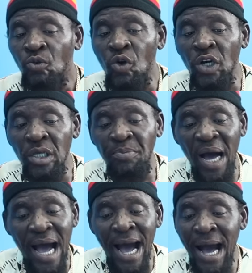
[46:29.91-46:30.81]
One heap
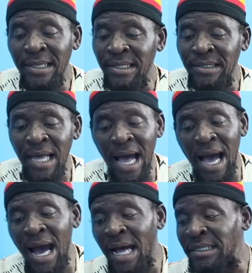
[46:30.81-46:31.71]
of artists and
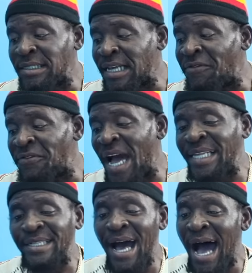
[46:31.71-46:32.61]
artists a
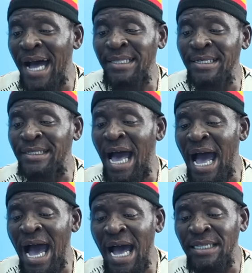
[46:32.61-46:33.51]
fight, artists
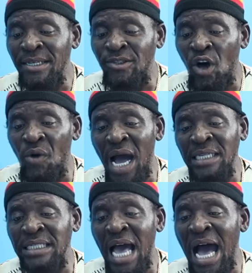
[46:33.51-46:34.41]
and artists now I
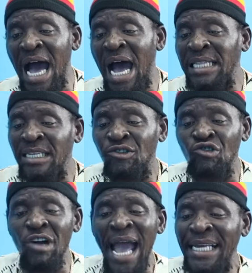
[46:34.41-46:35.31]
see artists
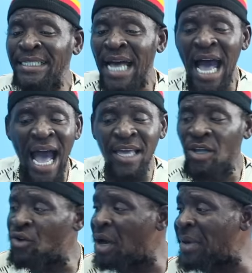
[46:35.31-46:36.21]
rise and
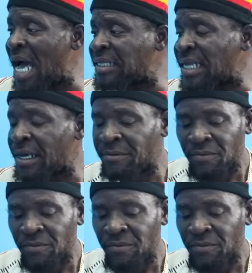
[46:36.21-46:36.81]
you know what I say?